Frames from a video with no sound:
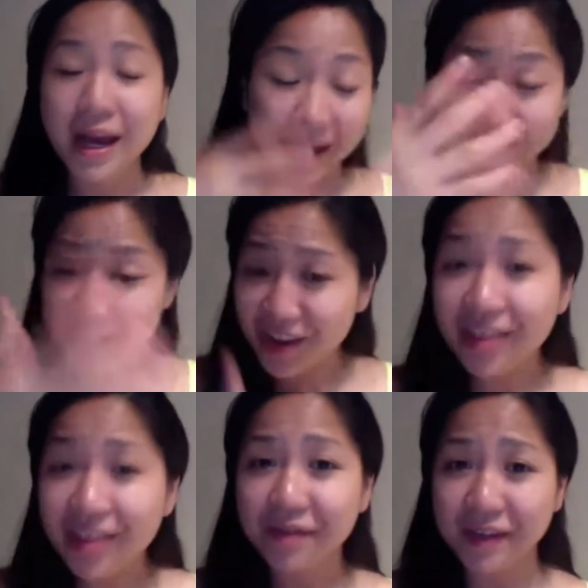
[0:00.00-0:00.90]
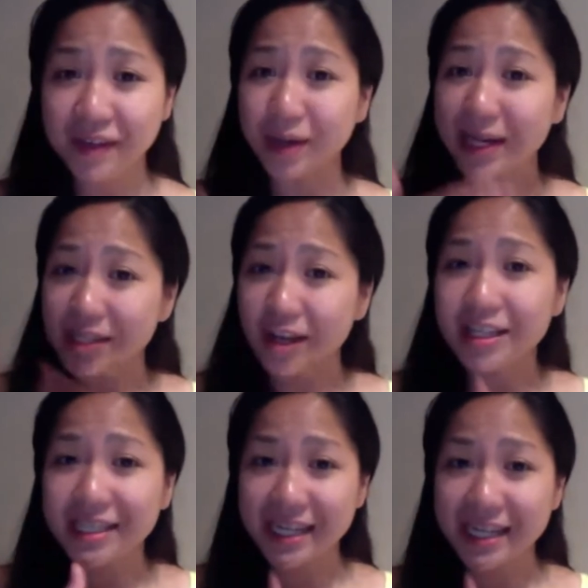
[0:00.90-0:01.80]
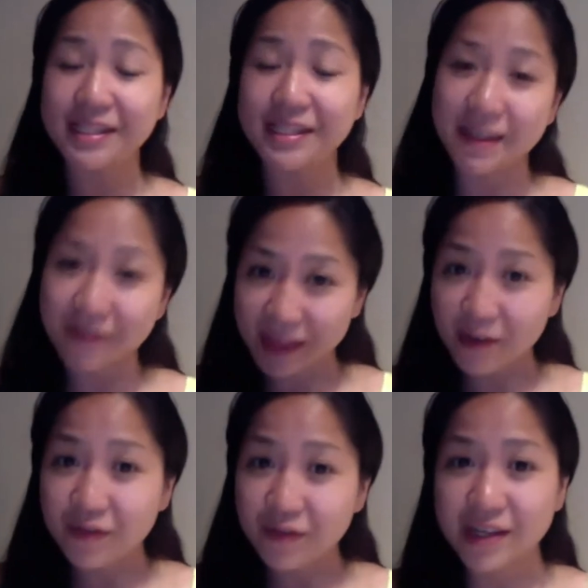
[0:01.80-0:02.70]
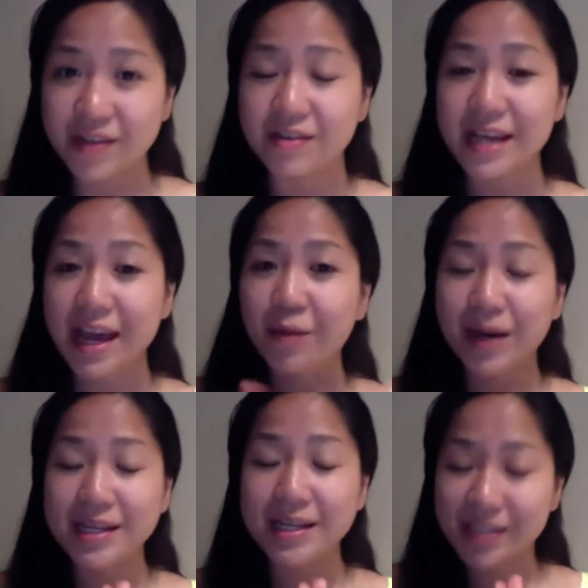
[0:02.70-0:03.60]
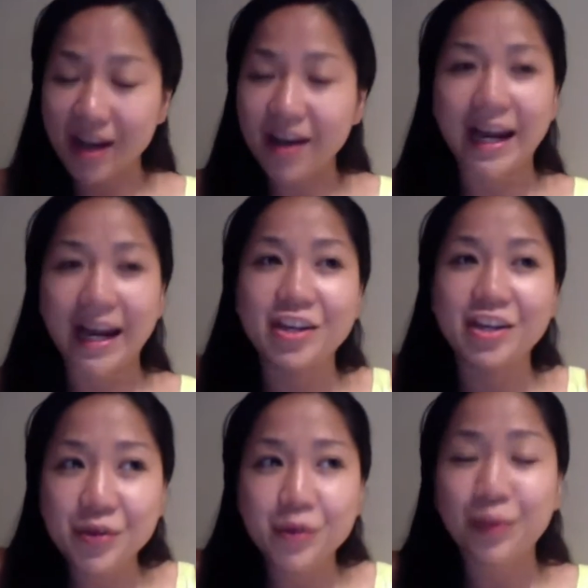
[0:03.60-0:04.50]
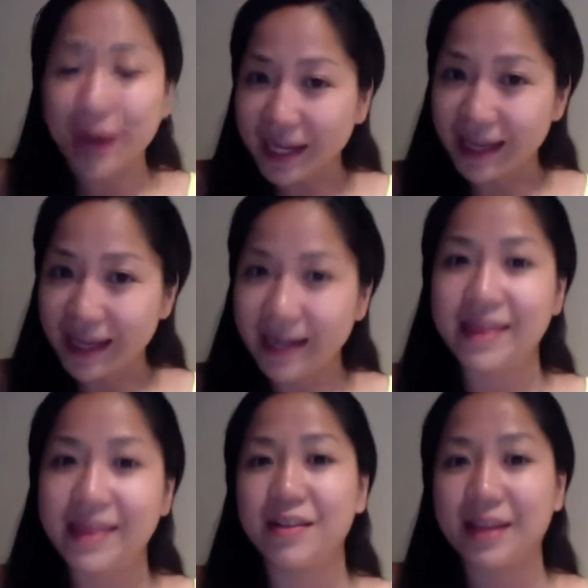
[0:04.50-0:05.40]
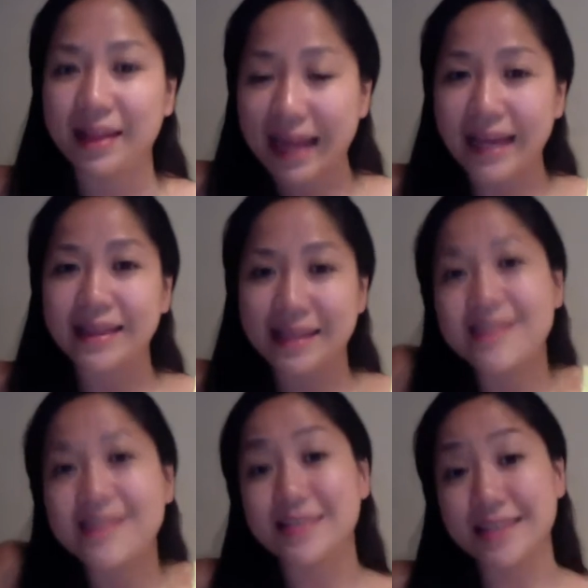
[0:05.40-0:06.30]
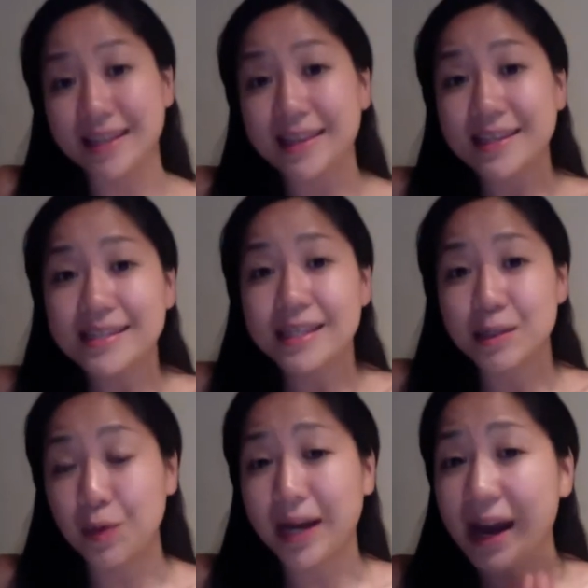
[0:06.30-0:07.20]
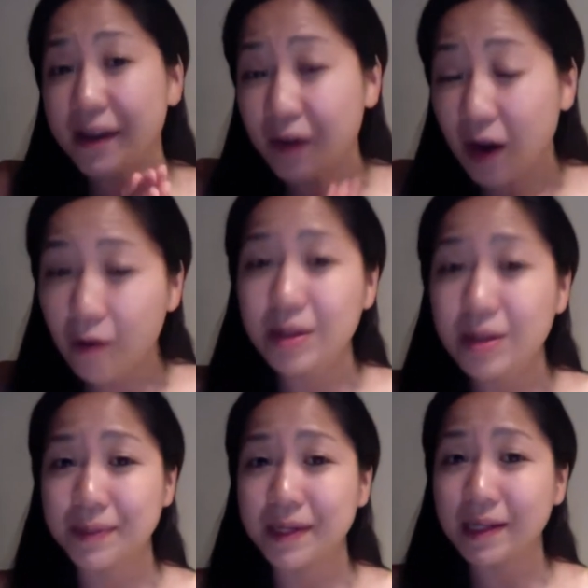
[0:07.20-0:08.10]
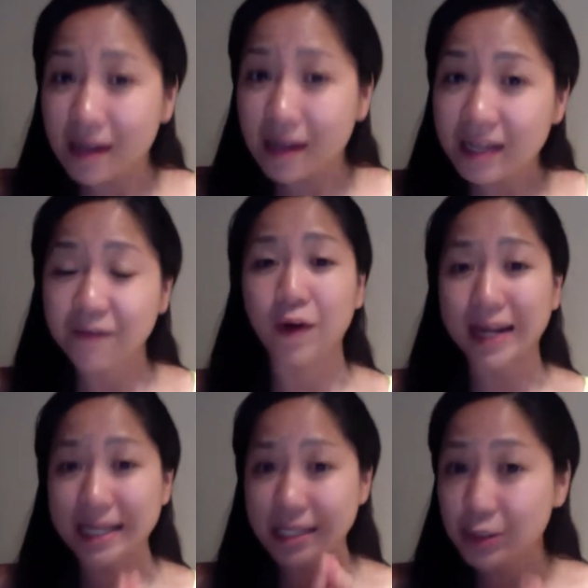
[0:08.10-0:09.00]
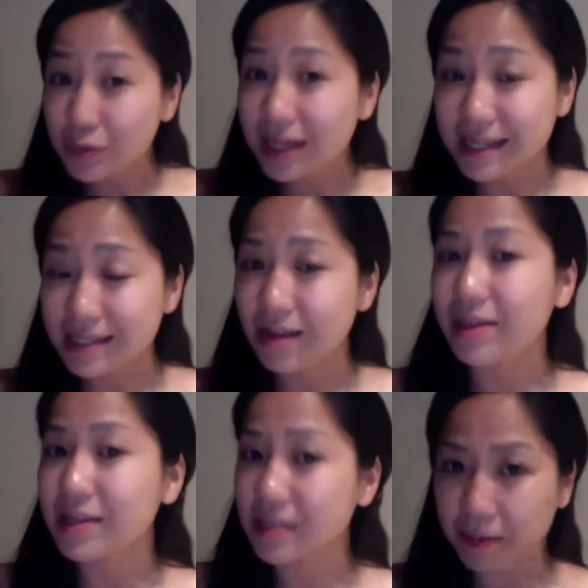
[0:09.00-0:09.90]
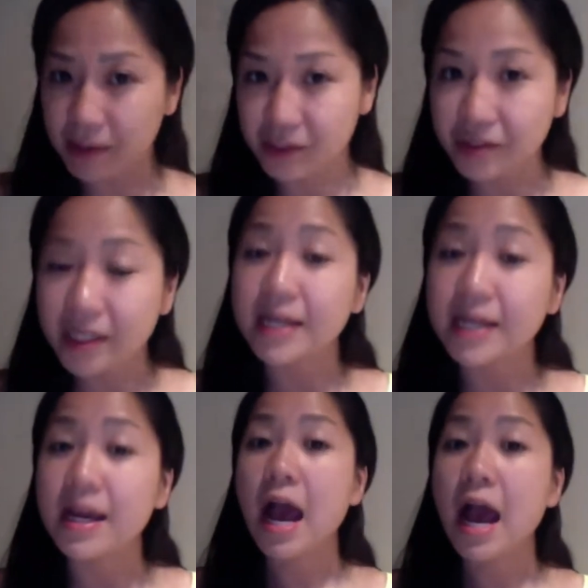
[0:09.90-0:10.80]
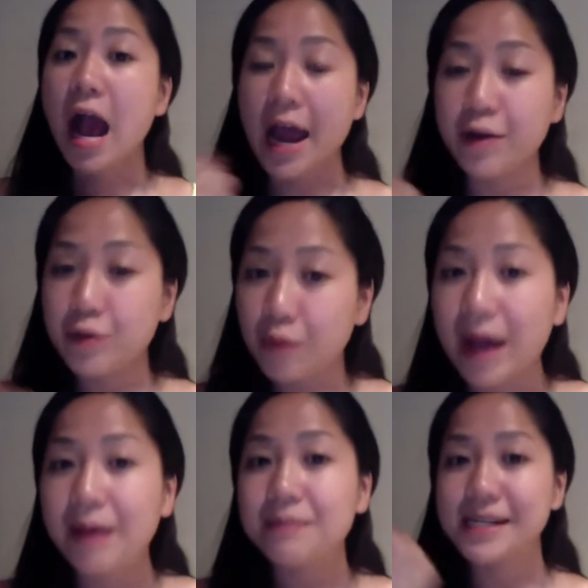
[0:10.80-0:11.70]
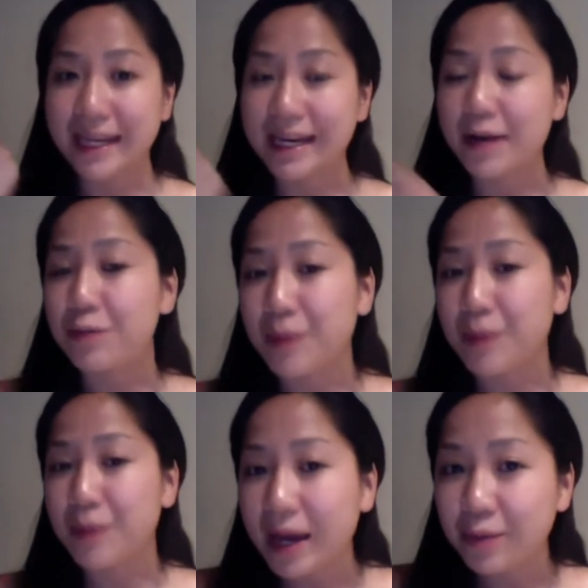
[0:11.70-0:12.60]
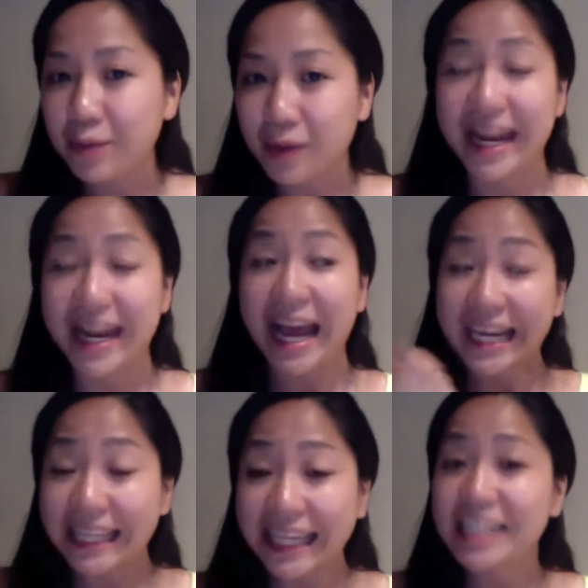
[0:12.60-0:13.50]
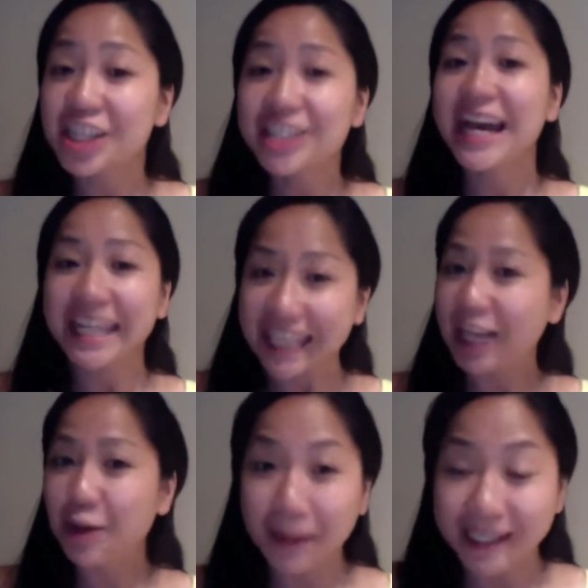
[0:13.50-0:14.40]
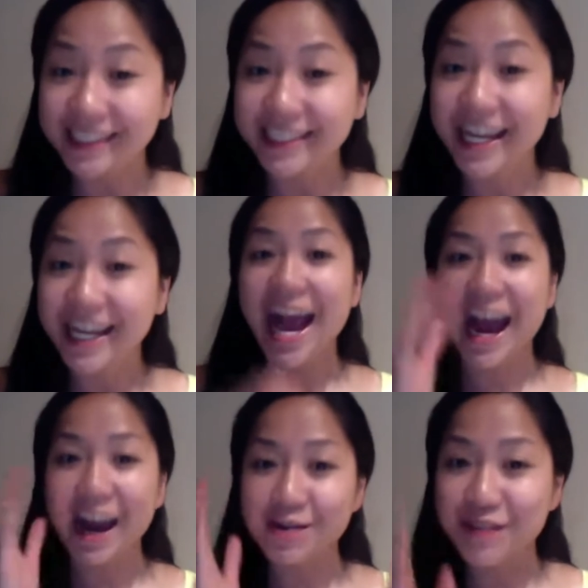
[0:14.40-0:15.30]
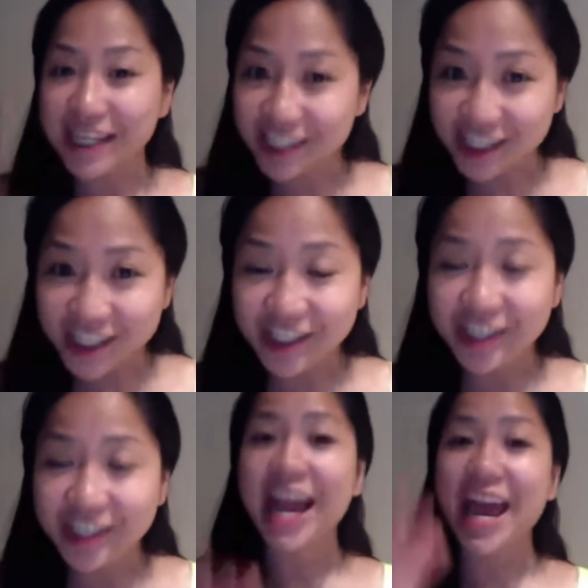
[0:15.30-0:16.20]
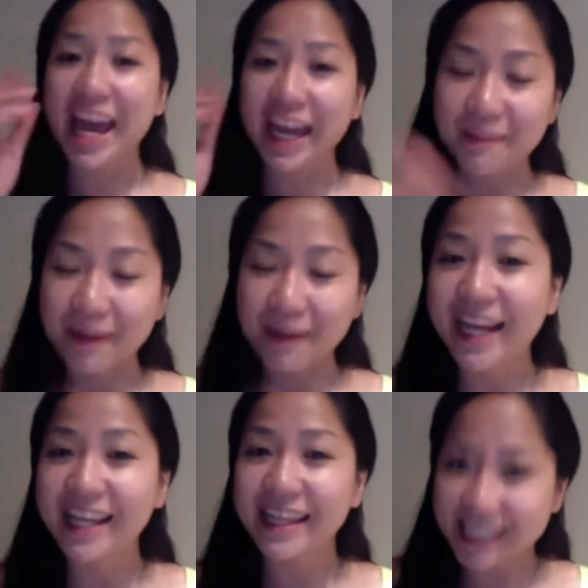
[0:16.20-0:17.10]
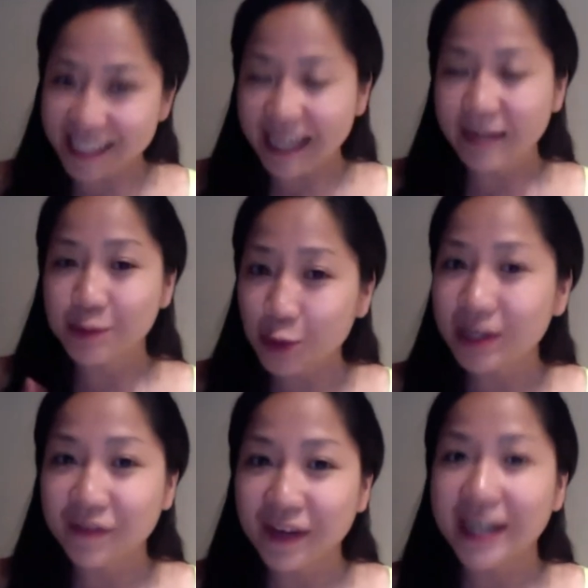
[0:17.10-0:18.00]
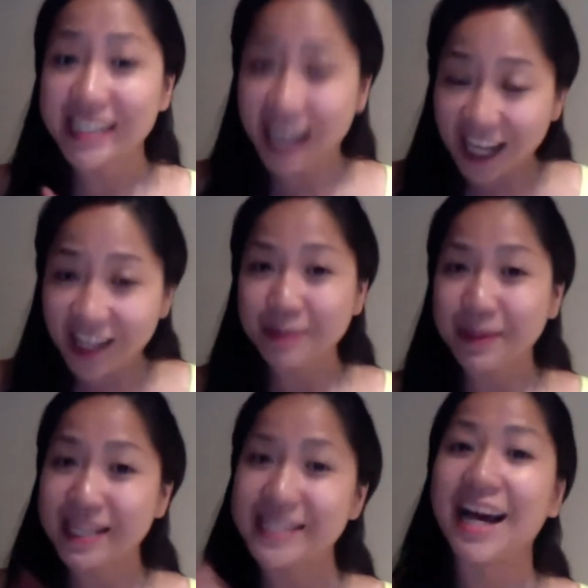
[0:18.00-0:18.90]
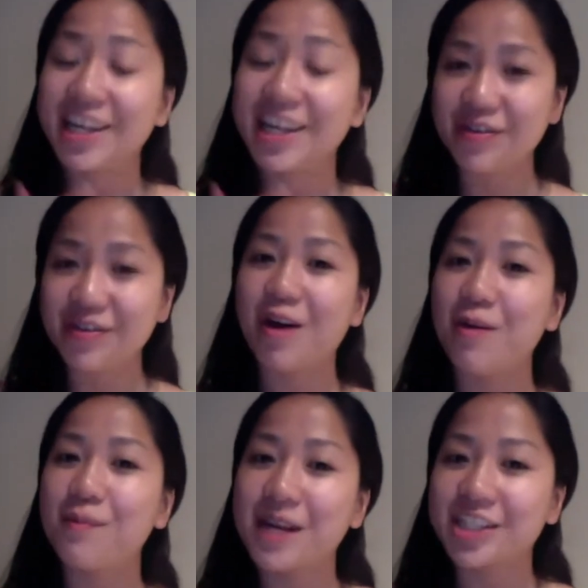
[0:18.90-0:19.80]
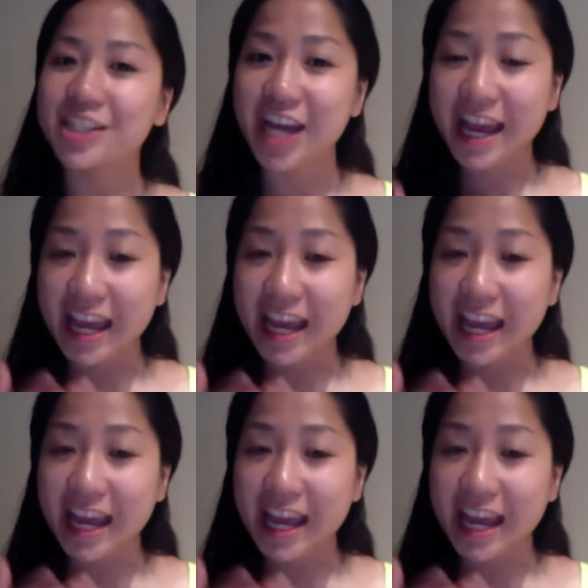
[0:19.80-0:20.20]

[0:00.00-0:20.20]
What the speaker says: when I saw the video, when I saw Dave and Dave and their videos, when I saw it, I knew right then and there that this is it. This is what I've always been looking for. And as soon as I saw this opportunity, I grabbed it and I ran with it. I clicked on that yellow button, I registered, and I paid that damn $25 because I knew how much